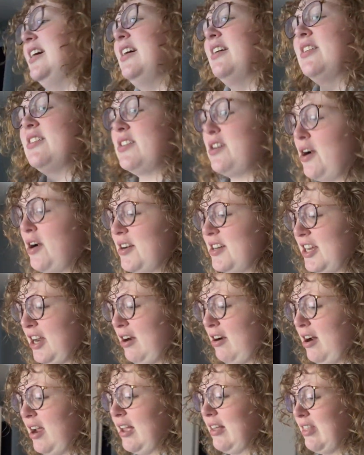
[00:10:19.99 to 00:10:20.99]
start
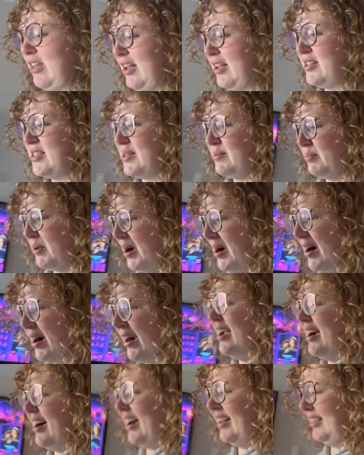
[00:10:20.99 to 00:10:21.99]
tearing things
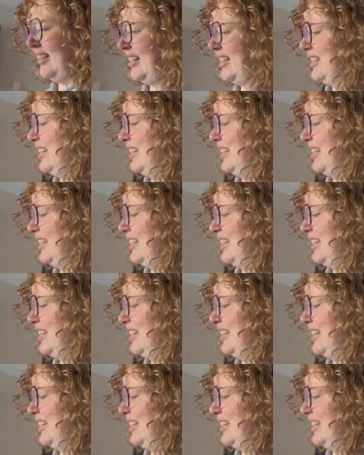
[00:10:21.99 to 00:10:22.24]
apart unless